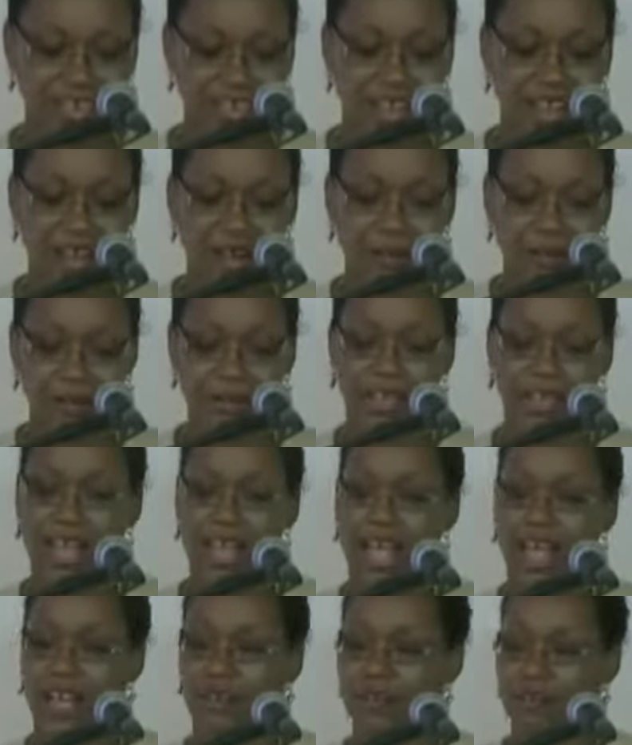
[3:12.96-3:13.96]
I
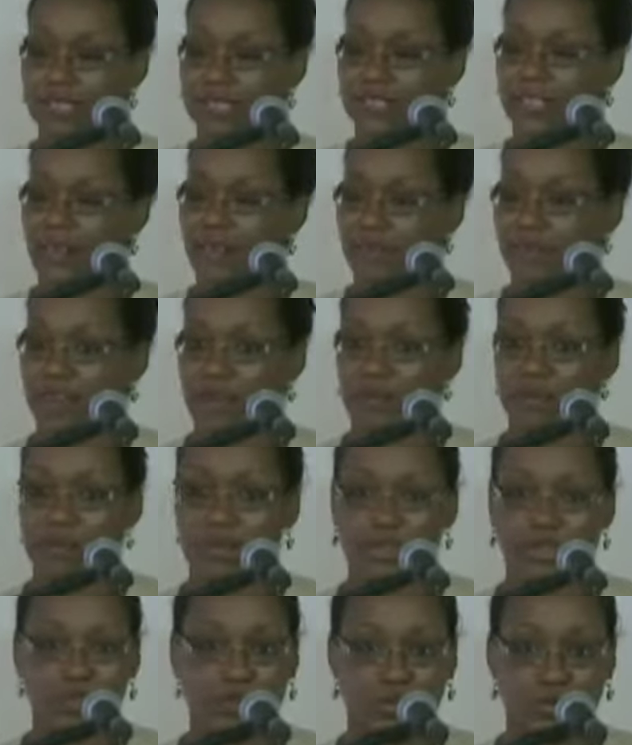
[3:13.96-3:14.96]
would say I'm very
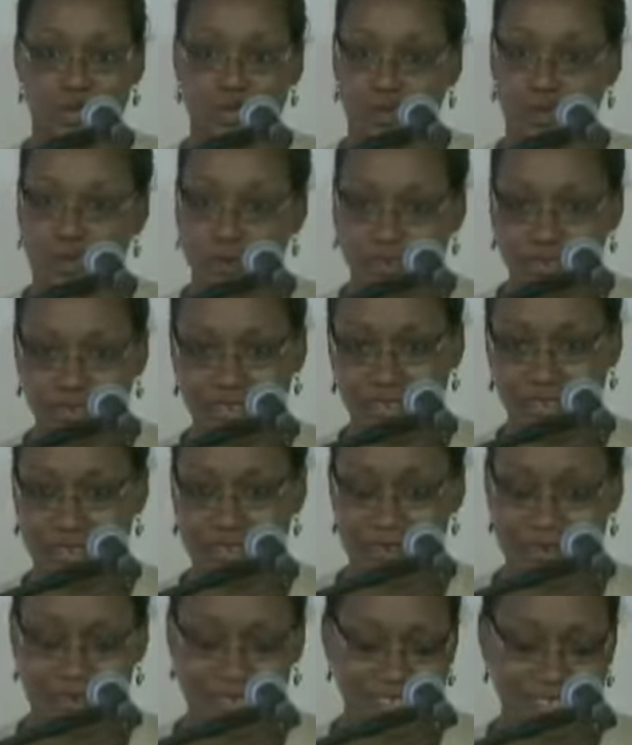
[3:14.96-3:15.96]
much old school,
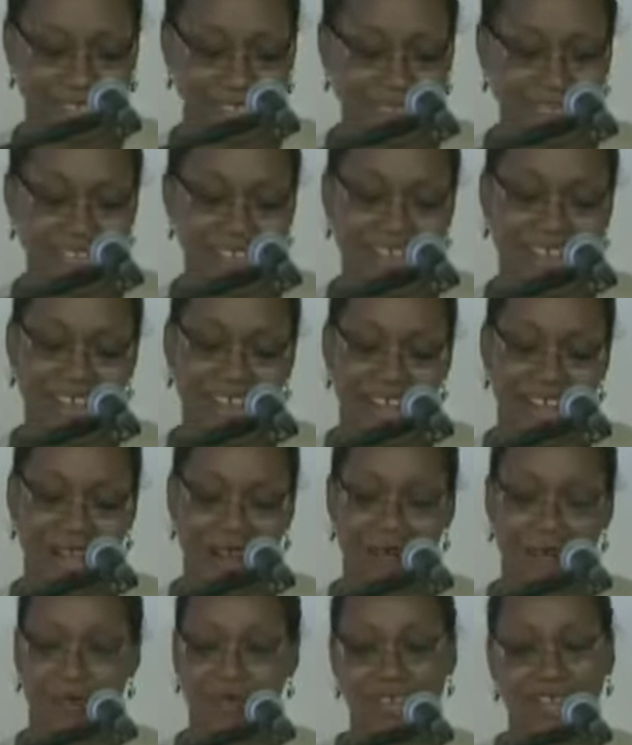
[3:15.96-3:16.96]
as you would tell.
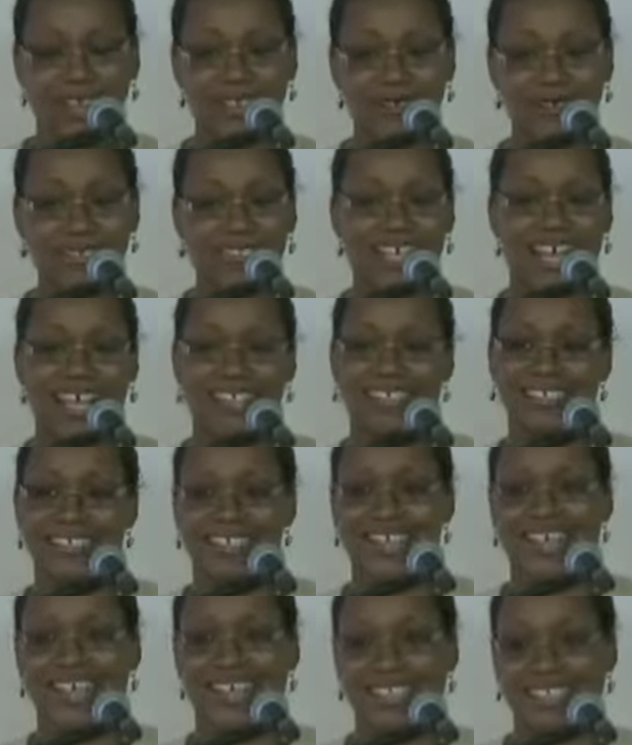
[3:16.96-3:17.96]
My husband is
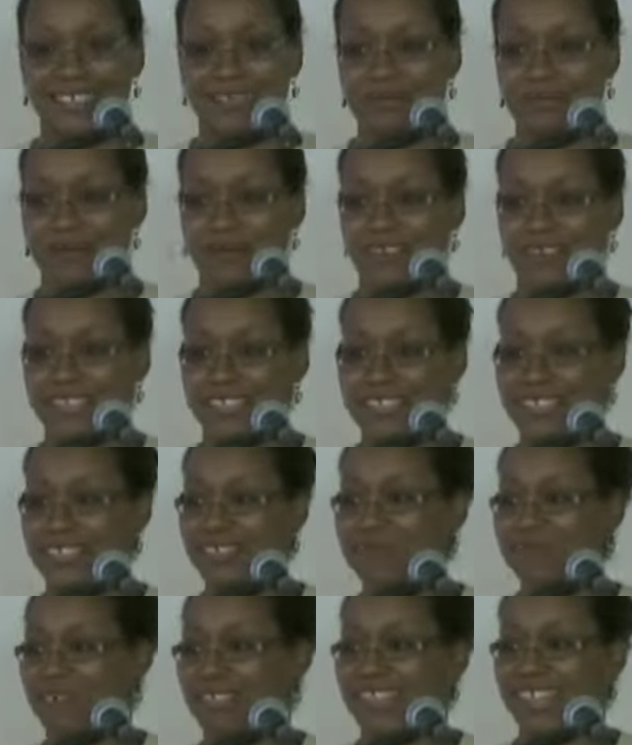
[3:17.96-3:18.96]
actually an IT
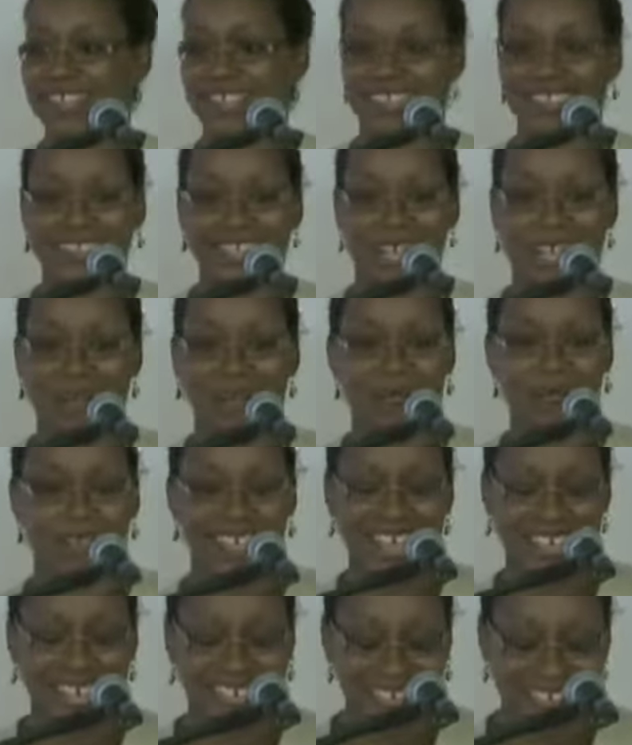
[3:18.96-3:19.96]
professional, but that doesn't help
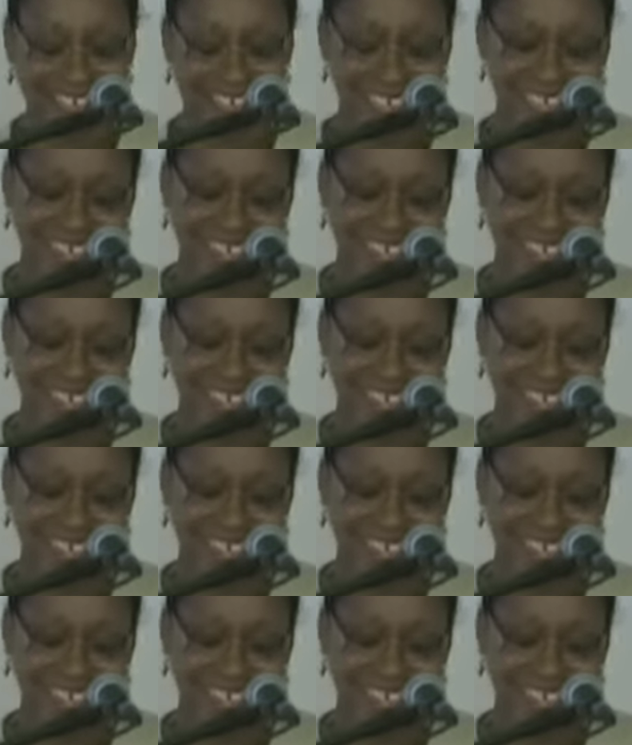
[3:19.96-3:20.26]
me any.